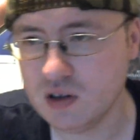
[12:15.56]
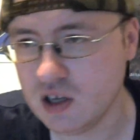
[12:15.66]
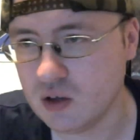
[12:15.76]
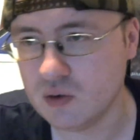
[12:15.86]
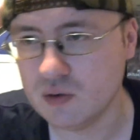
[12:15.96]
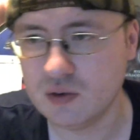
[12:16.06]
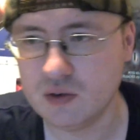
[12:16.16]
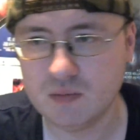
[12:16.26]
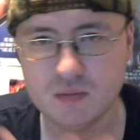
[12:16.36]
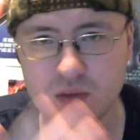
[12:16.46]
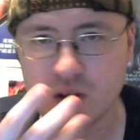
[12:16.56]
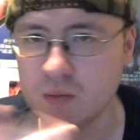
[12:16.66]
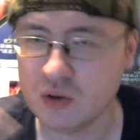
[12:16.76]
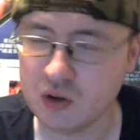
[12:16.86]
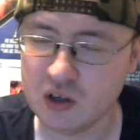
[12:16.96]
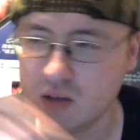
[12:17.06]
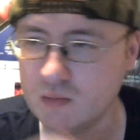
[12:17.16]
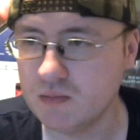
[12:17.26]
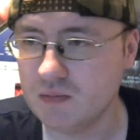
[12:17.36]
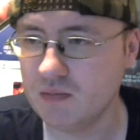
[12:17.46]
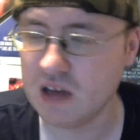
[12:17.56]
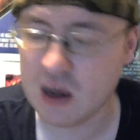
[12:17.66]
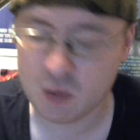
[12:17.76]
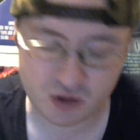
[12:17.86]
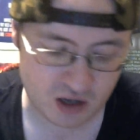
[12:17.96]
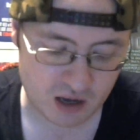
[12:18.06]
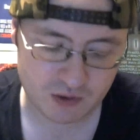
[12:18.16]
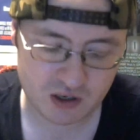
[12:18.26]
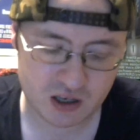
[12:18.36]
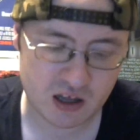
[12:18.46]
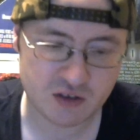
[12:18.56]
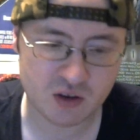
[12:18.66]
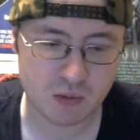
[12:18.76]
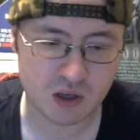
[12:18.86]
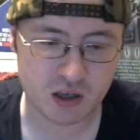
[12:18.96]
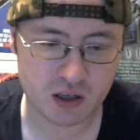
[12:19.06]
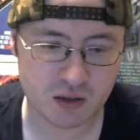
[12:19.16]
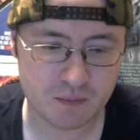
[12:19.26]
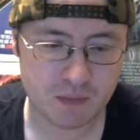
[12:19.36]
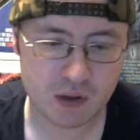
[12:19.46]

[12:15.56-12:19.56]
kills him, and you get that one you definitely get lots of blood.